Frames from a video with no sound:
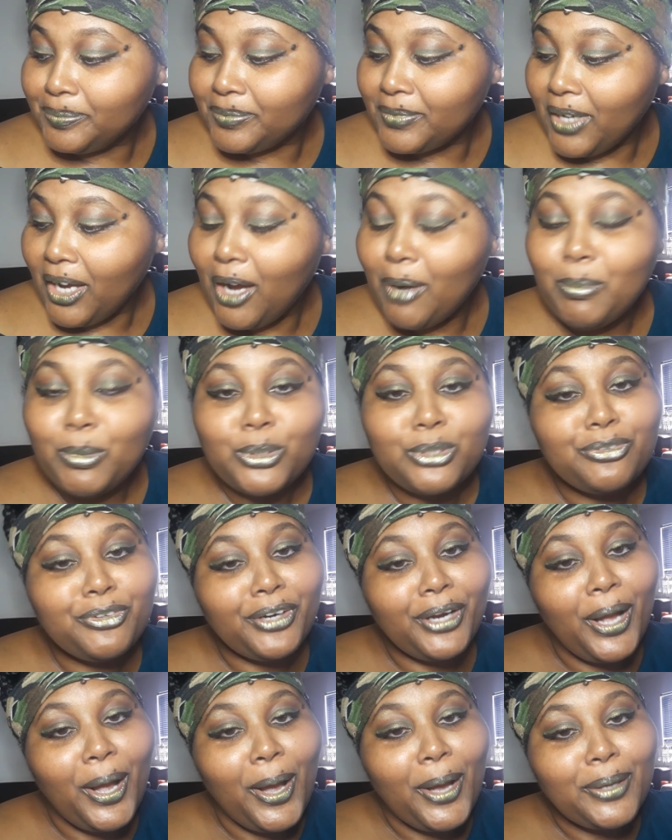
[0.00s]
I almost
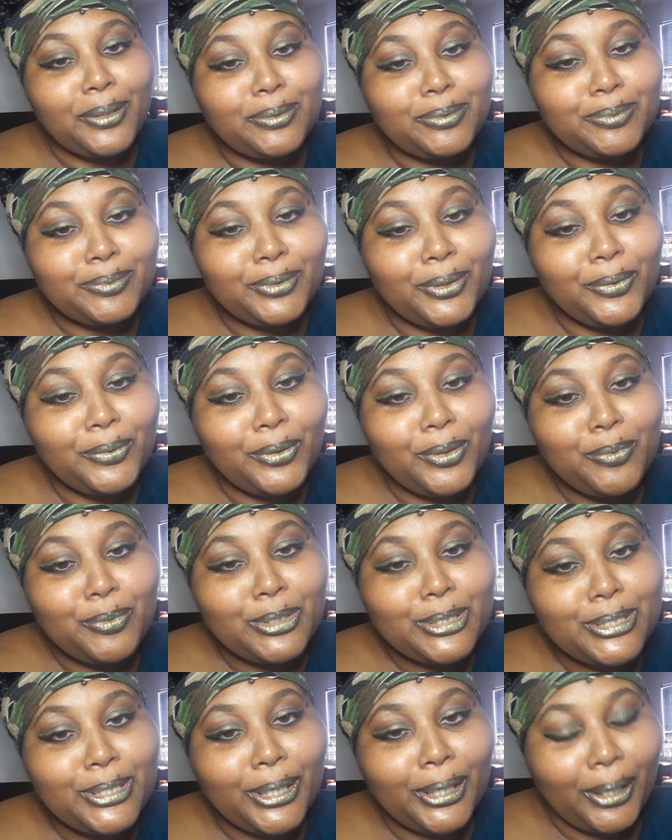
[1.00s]
forgot. Hold on 1
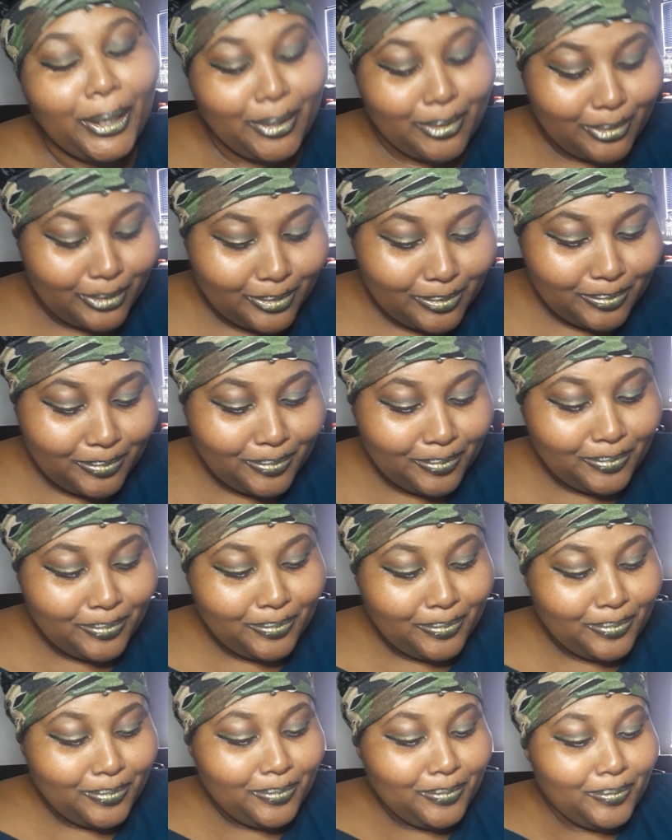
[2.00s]
second.
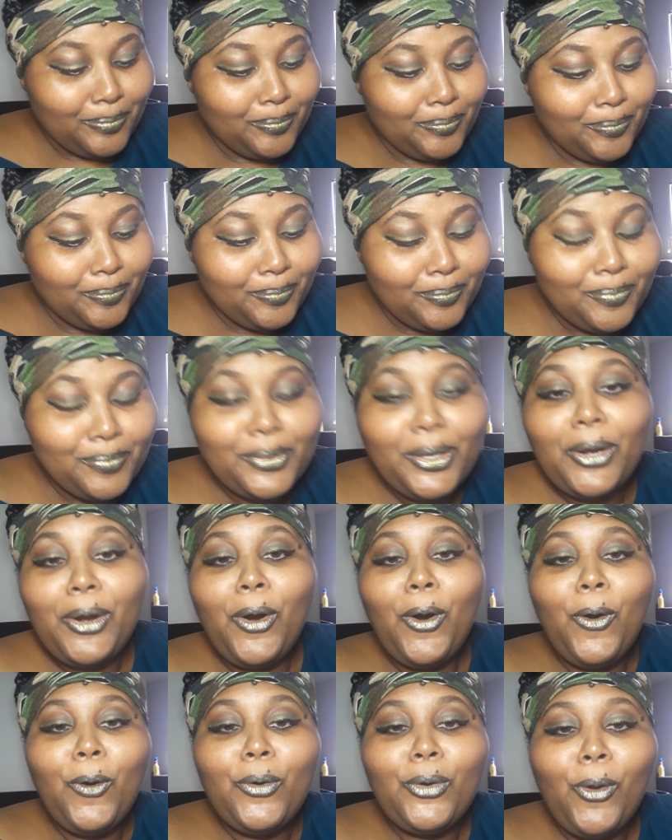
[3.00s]

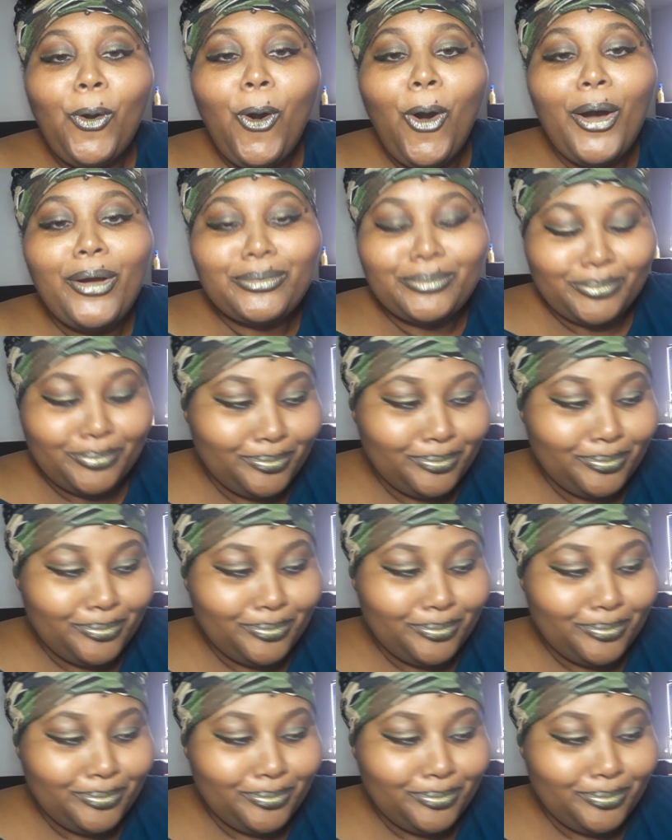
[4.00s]
Hold on.